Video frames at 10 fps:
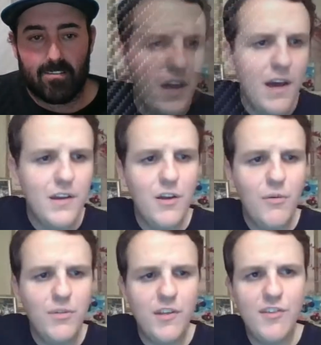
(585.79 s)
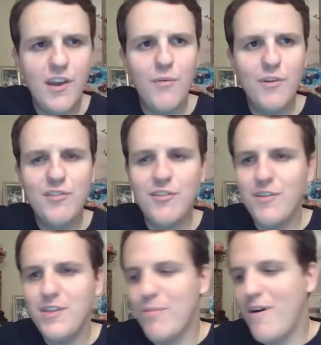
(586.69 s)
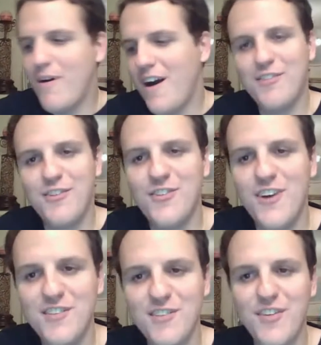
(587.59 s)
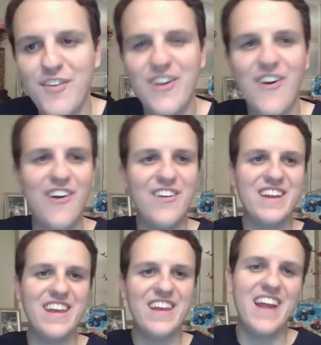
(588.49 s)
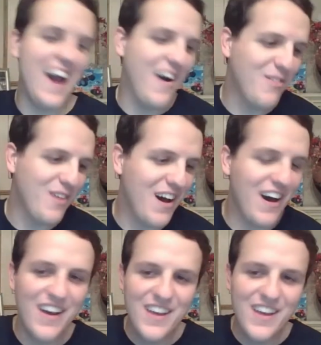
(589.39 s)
Yeah, and you know what they say, once you're in the monster trucks, it's very hard to get out.